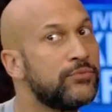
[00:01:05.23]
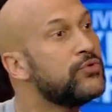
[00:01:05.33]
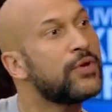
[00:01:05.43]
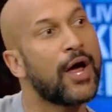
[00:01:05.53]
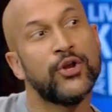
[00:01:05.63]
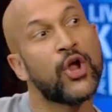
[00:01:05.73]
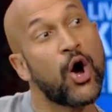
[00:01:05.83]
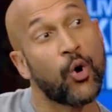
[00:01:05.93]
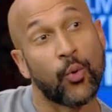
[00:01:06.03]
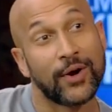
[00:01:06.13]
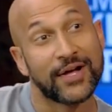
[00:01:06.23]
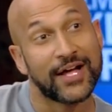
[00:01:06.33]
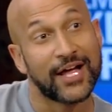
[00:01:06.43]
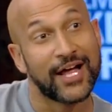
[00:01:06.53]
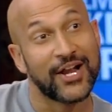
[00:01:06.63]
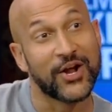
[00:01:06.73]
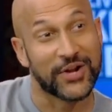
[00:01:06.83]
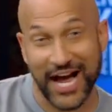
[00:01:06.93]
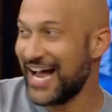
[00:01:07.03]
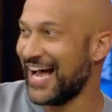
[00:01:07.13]
not, no. not for SNL, just no,
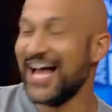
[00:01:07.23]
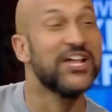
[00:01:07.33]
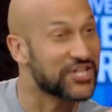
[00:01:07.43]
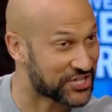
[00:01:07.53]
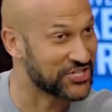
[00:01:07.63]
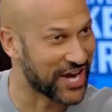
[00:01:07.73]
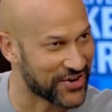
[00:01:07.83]
in general. just in